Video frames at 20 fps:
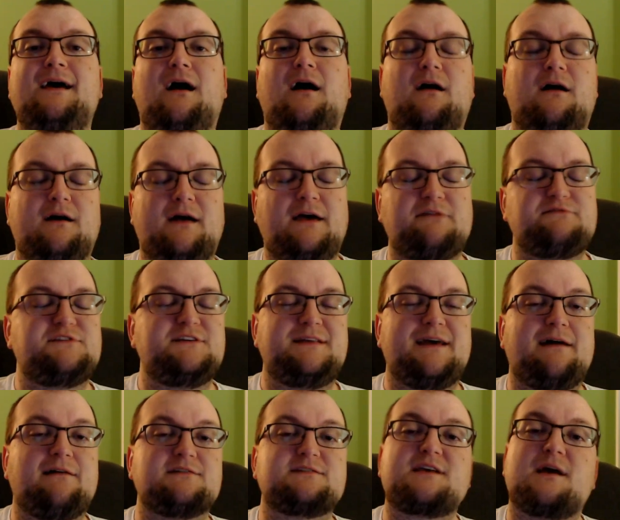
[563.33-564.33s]
FC
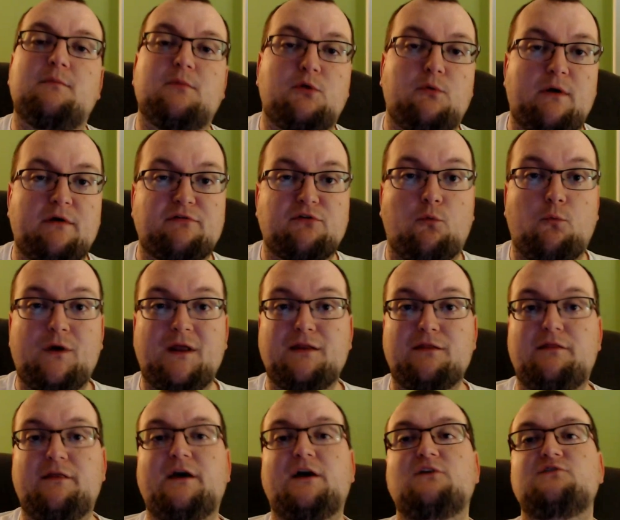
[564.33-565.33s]
Dallas coming away with a win
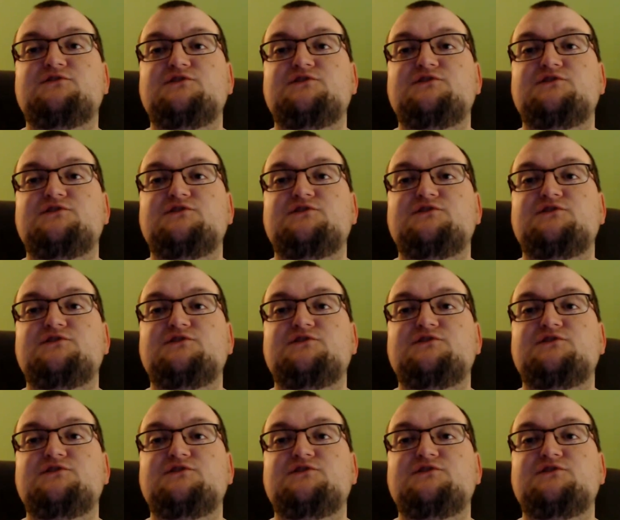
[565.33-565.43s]
there.